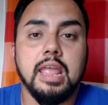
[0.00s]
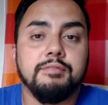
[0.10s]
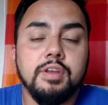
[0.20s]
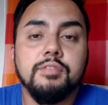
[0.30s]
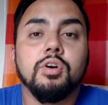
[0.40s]

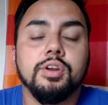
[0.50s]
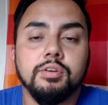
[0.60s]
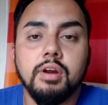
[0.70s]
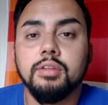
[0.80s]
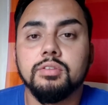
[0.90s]
If you've got
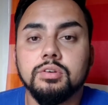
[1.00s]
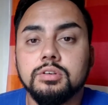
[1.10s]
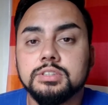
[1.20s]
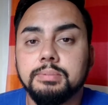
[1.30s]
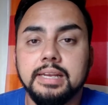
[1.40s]
your own
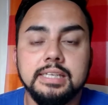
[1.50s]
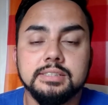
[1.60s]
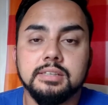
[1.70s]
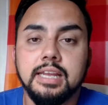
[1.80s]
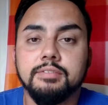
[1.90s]
thoughts,
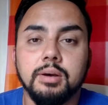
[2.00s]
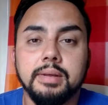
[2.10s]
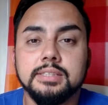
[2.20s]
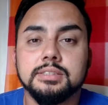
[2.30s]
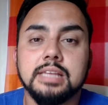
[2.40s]
please leave
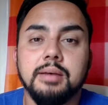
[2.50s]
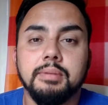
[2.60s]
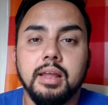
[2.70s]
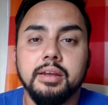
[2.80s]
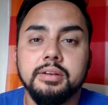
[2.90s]
comments down
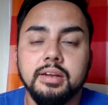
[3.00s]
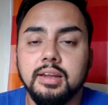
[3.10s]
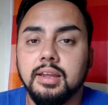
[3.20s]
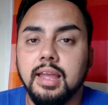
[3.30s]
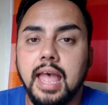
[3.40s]
below,
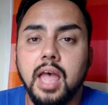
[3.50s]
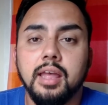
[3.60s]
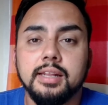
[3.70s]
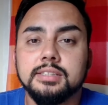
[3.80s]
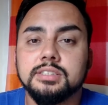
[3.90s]

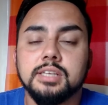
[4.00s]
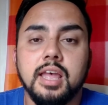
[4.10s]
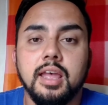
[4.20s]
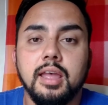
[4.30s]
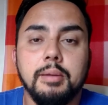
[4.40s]
and
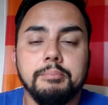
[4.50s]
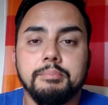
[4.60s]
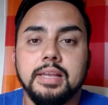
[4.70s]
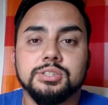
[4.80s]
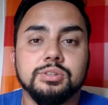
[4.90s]

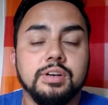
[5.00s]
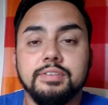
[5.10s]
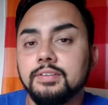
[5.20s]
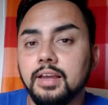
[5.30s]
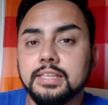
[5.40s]
make sure
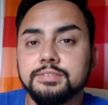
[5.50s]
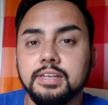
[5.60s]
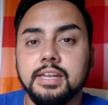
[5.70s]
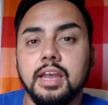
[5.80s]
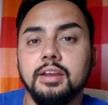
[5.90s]
if you like this
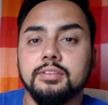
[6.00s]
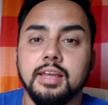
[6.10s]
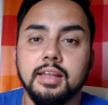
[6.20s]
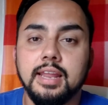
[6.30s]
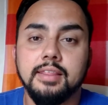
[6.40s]
video
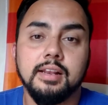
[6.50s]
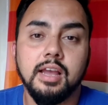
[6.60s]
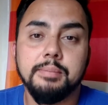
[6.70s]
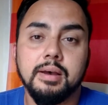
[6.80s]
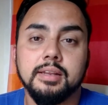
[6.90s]
then hit the
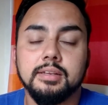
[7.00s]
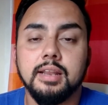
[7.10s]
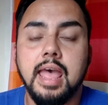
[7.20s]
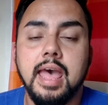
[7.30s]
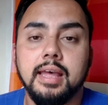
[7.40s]
like
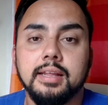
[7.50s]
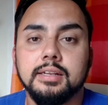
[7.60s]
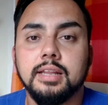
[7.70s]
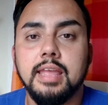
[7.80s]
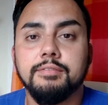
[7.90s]
button
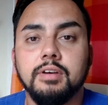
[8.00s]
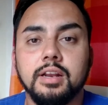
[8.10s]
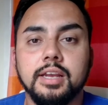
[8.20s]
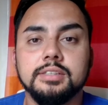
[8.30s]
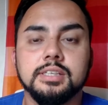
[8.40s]
and hit
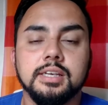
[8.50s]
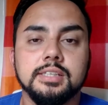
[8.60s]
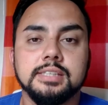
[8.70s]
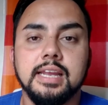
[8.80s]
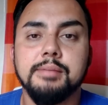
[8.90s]
follow
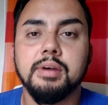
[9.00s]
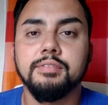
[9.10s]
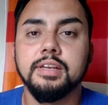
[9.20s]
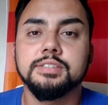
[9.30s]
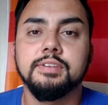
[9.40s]
to see any of my
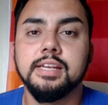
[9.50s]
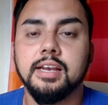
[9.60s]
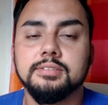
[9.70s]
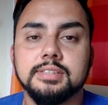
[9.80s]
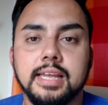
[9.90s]
future
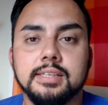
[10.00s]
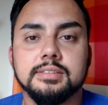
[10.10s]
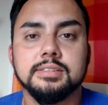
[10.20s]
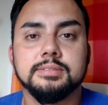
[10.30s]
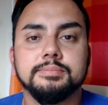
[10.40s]
videos.
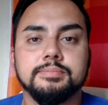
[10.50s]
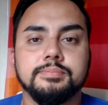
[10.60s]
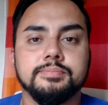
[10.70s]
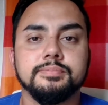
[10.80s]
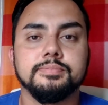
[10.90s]
Thanks.
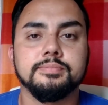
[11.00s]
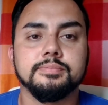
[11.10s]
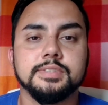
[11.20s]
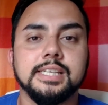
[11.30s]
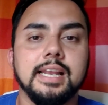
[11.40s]

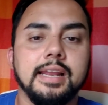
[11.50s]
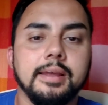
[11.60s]
See you